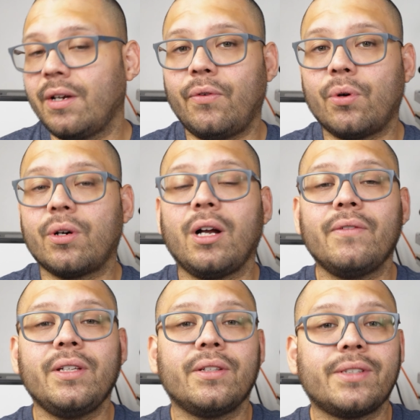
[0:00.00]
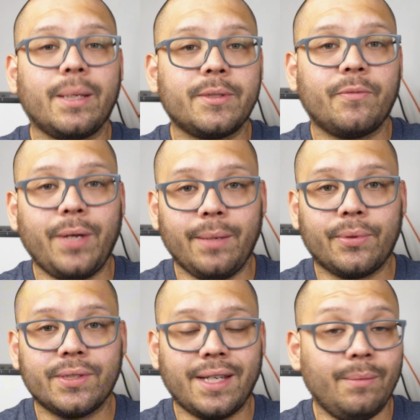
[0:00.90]
for all of the other types of
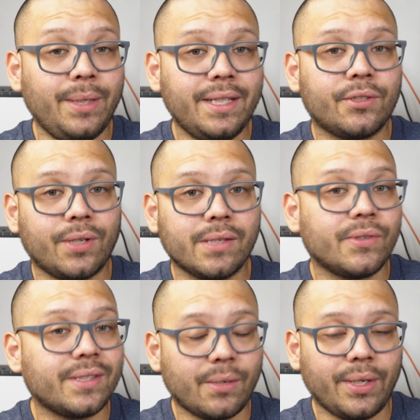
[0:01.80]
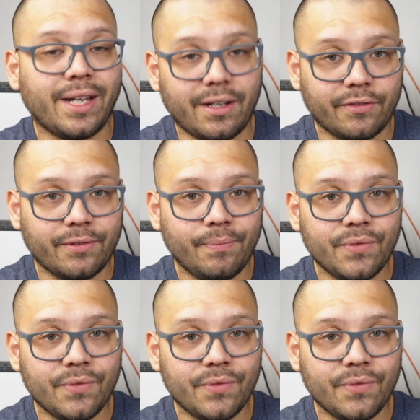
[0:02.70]
papers and media transfers that we have.